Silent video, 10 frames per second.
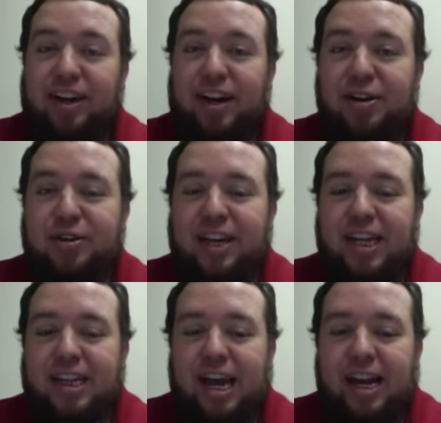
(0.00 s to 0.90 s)
I
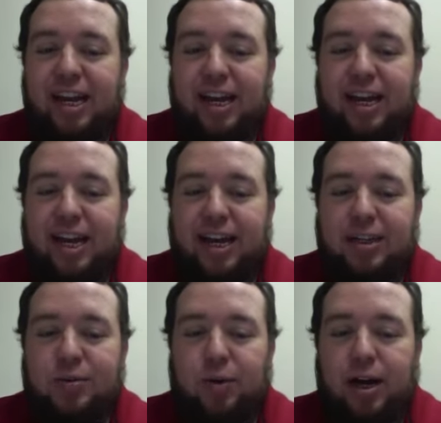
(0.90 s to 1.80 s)
understand that
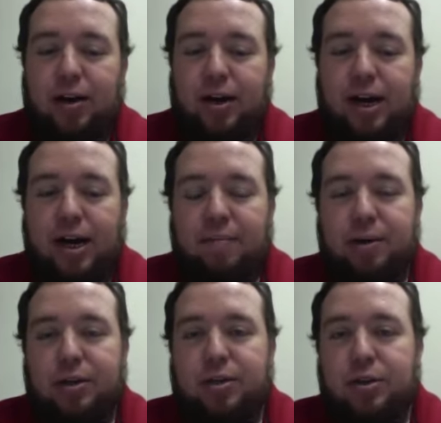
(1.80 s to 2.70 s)
as well.
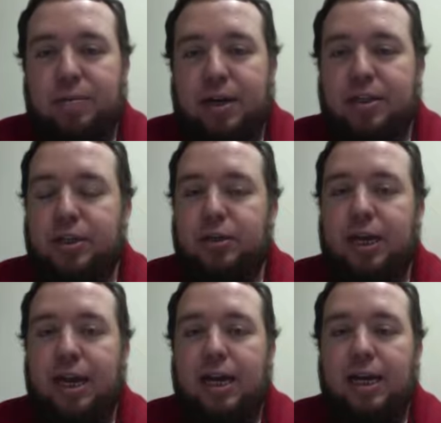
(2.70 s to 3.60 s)
But do the best that you
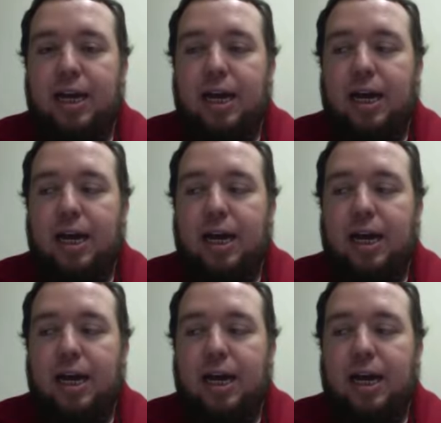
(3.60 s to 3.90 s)
can.